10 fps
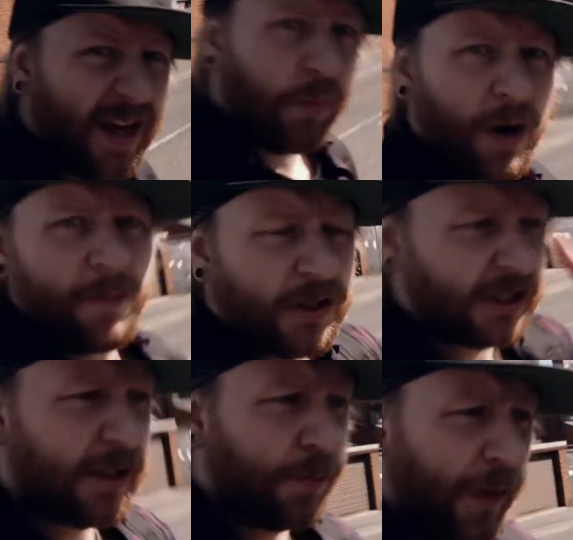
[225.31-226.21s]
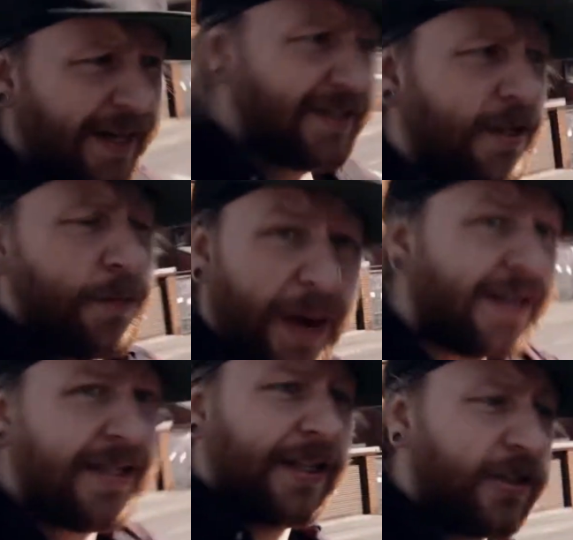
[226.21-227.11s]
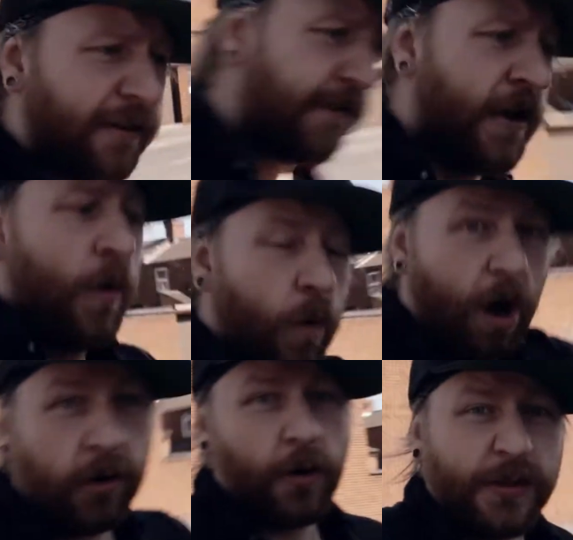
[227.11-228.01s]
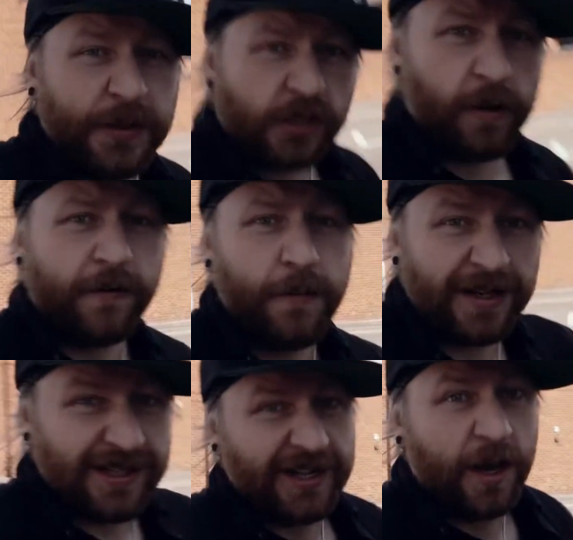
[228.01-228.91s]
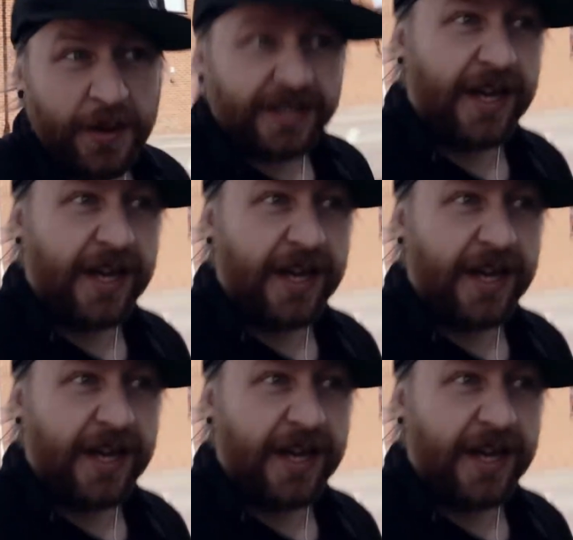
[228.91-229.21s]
that pretty much explains the basics of what I'm going to be doing for my dynamic